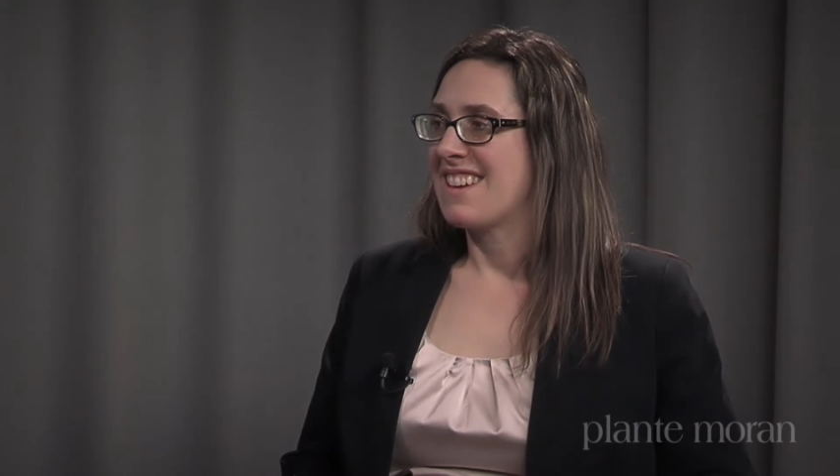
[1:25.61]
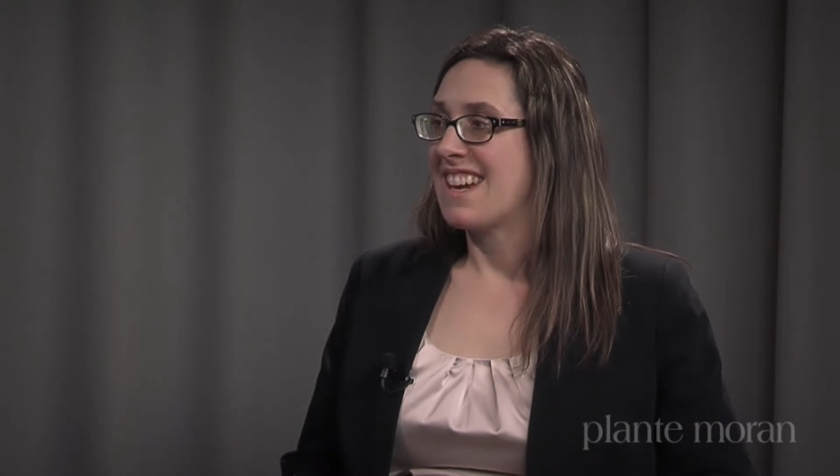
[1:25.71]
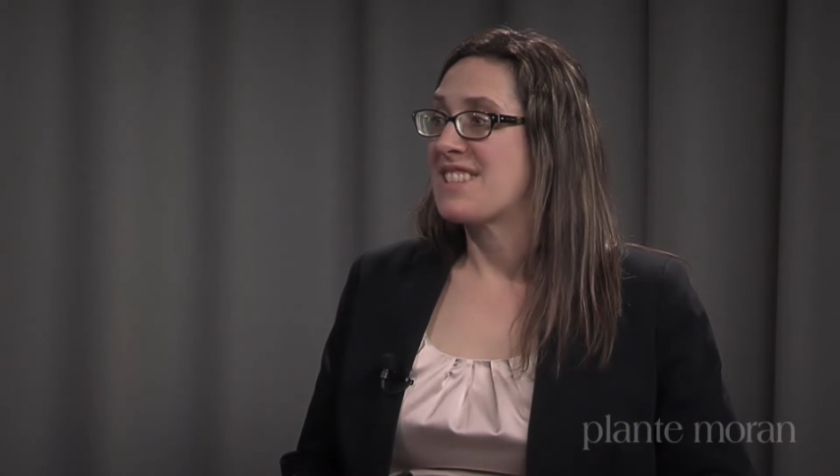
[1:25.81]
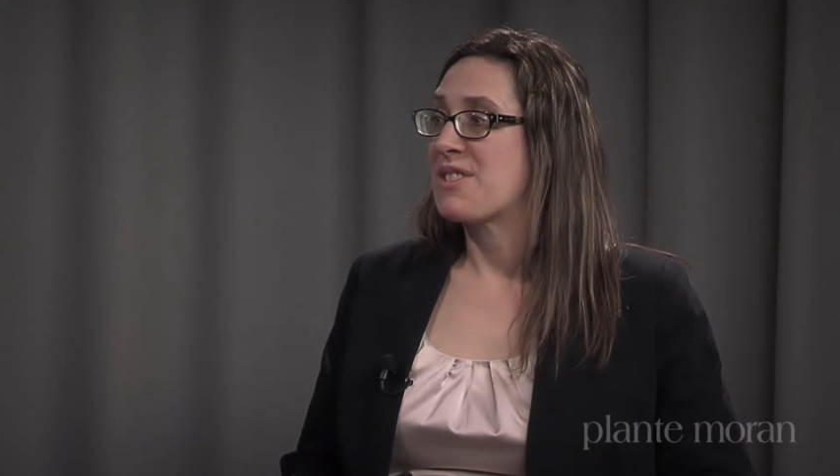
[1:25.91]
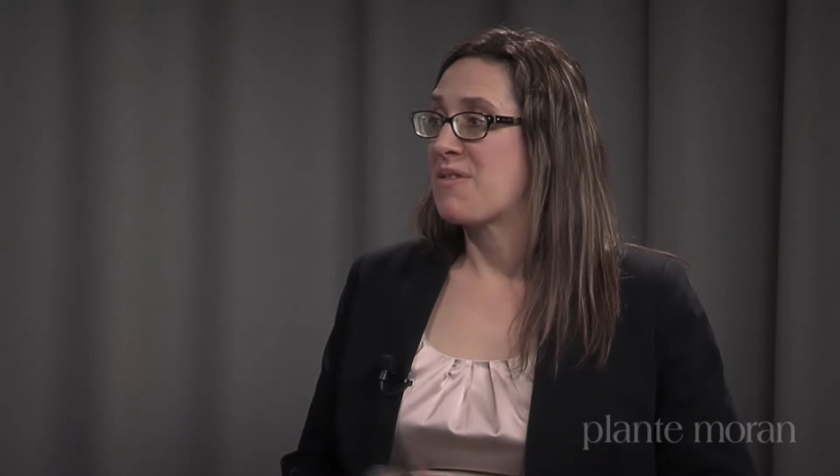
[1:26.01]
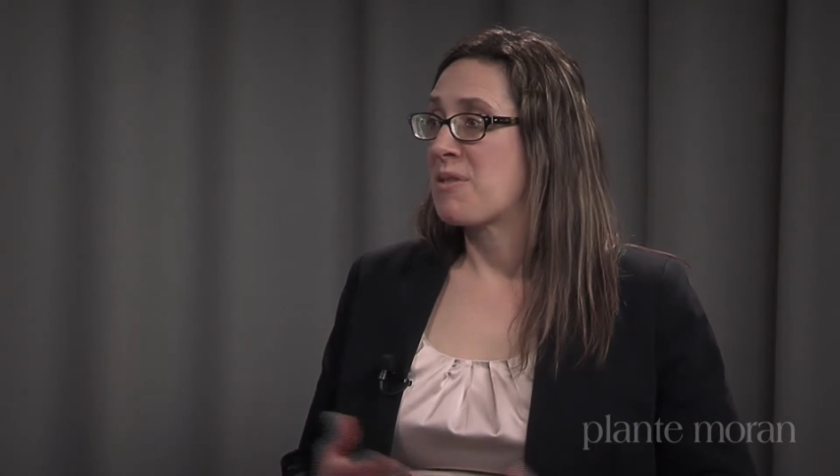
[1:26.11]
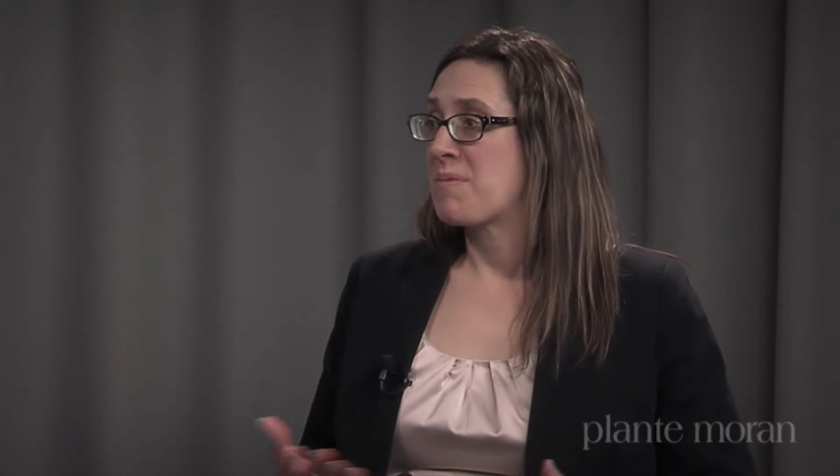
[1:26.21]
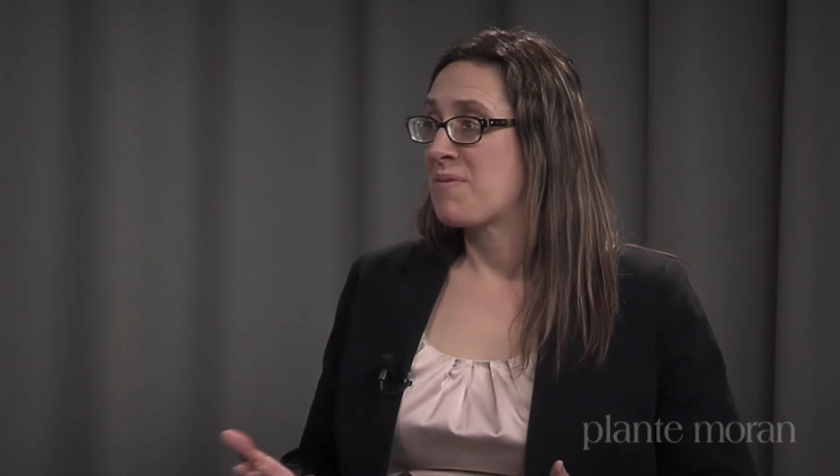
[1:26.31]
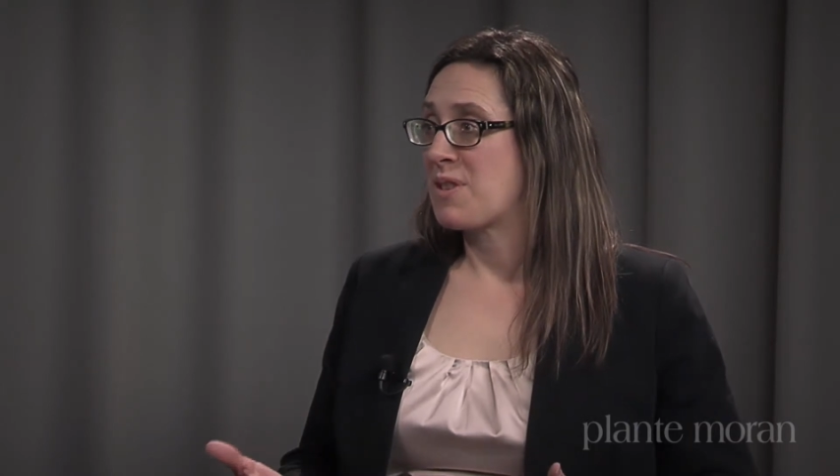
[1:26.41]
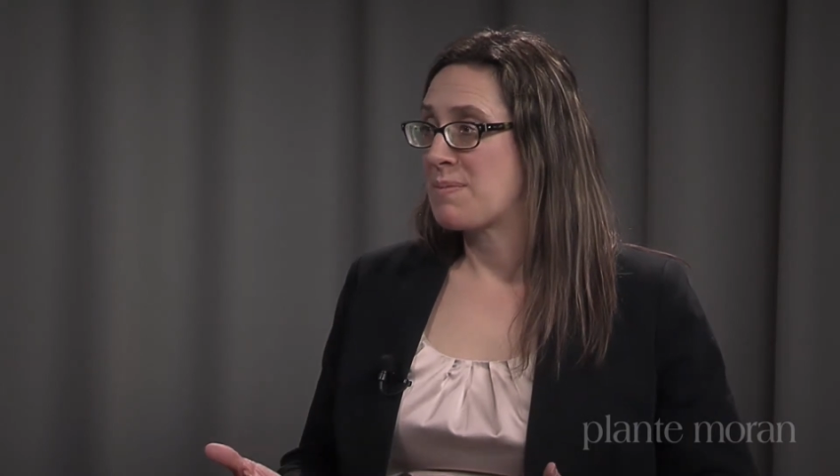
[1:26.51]
yes, your
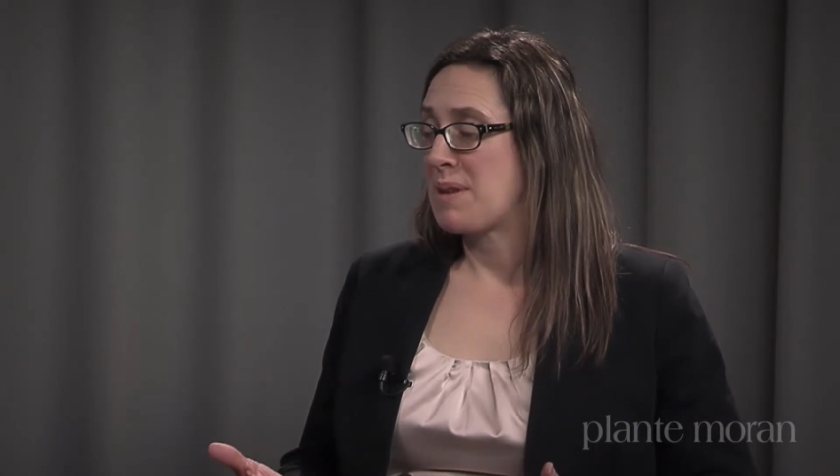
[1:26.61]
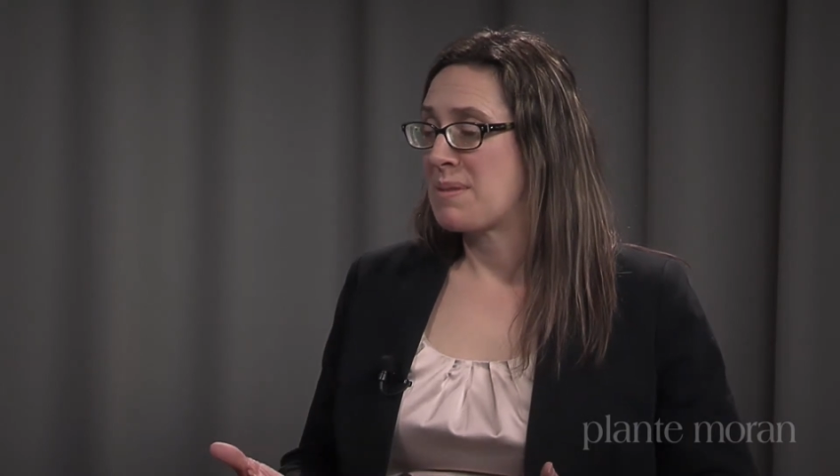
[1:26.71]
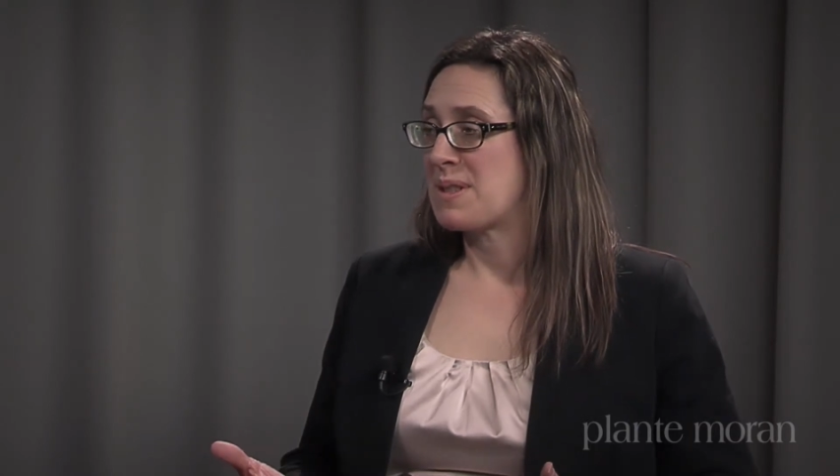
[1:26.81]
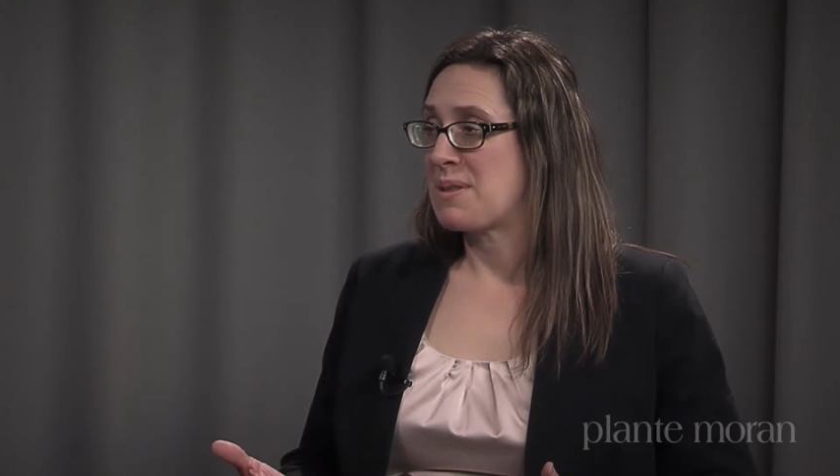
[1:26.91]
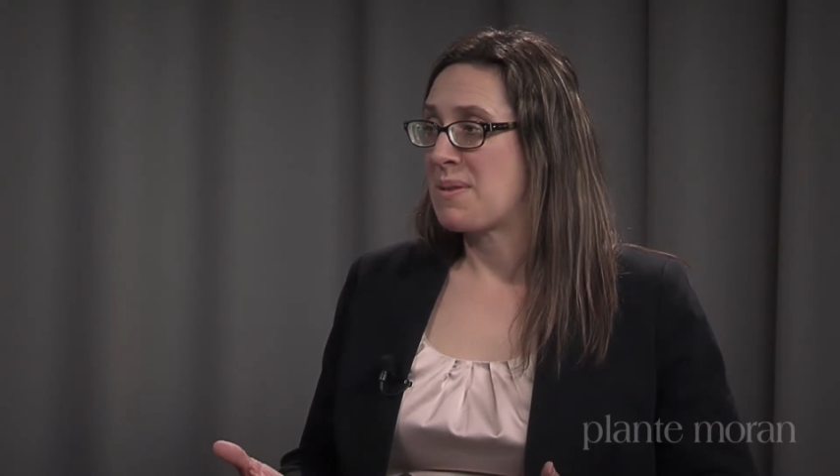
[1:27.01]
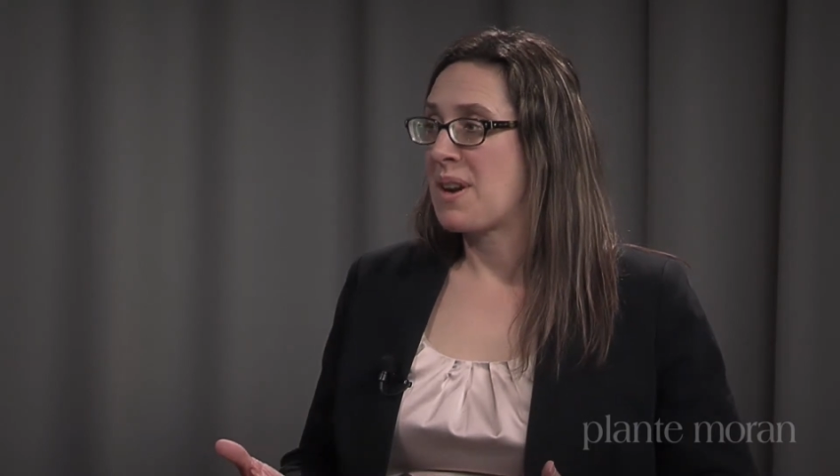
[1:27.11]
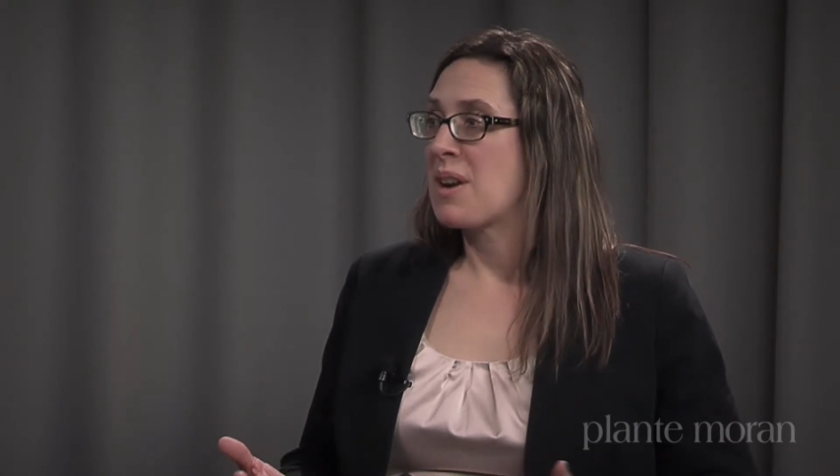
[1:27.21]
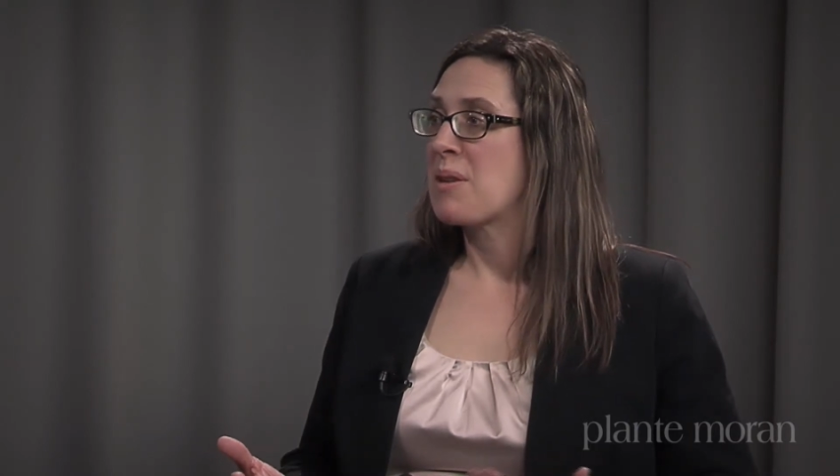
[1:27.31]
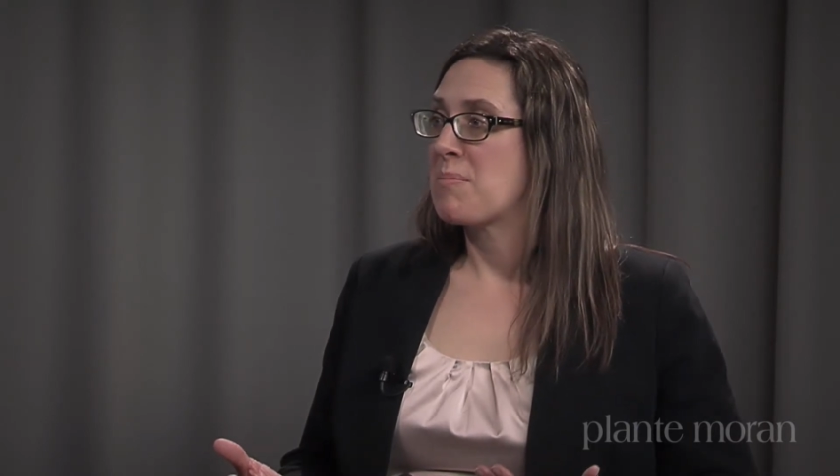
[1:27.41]
first payment's due there,